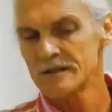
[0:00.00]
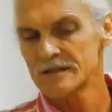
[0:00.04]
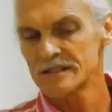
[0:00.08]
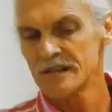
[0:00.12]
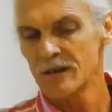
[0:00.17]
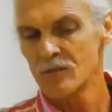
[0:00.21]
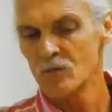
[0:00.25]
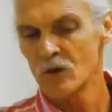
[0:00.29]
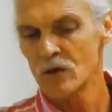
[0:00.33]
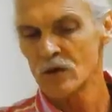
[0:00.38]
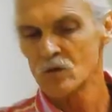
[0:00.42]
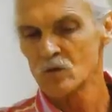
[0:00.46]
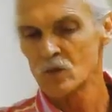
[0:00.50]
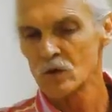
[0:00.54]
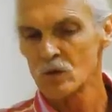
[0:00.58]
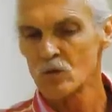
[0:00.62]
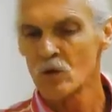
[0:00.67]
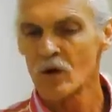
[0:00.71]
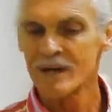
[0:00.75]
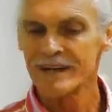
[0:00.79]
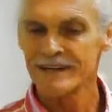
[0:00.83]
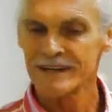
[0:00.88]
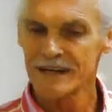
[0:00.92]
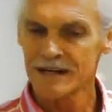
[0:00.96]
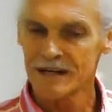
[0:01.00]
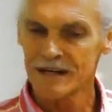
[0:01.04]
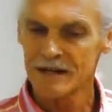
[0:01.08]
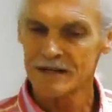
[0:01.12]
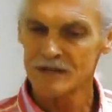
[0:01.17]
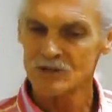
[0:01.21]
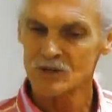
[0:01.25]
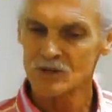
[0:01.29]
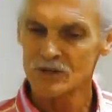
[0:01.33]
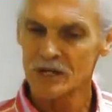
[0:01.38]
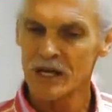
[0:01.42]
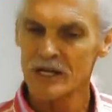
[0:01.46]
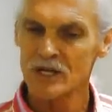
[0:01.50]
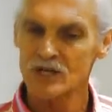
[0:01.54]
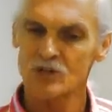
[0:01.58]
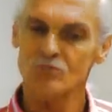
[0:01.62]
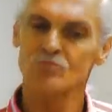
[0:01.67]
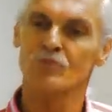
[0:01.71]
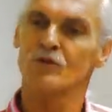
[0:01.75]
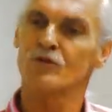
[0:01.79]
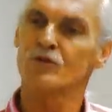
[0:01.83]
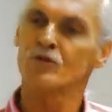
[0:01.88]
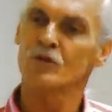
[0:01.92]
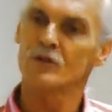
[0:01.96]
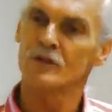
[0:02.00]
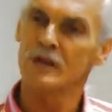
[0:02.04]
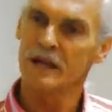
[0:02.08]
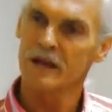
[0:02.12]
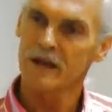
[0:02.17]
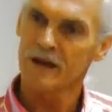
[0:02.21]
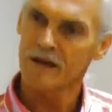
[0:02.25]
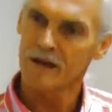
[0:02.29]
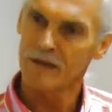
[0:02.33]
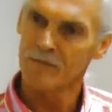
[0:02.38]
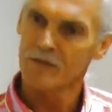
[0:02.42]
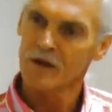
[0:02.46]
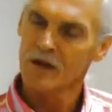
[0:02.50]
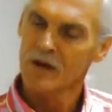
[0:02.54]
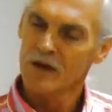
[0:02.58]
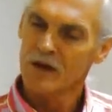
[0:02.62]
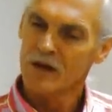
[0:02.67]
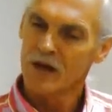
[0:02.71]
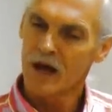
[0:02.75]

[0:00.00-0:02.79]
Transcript: someone were wanting a consultation before they come,